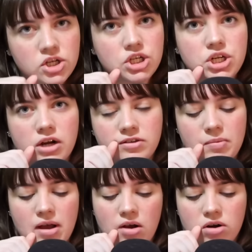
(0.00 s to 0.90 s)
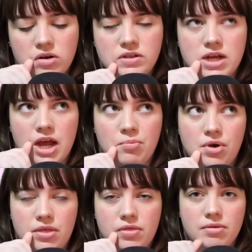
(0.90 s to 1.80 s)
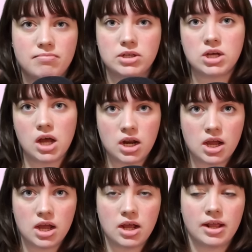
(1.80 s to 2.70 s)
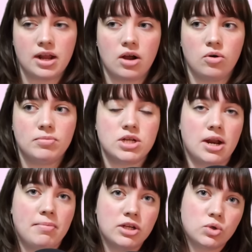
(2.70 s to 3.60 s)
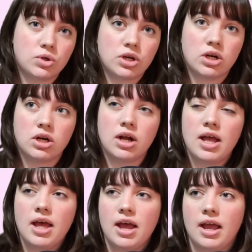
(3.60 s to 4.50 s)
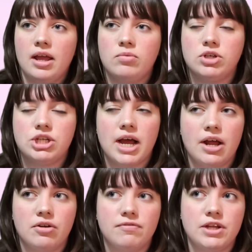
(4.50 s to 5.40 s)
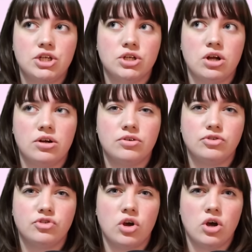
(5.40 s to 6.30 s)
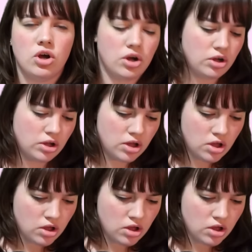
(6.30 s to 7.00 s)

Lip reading: She talks about her time with Madonna and how Madonna mentored her, and when she had her featured on her song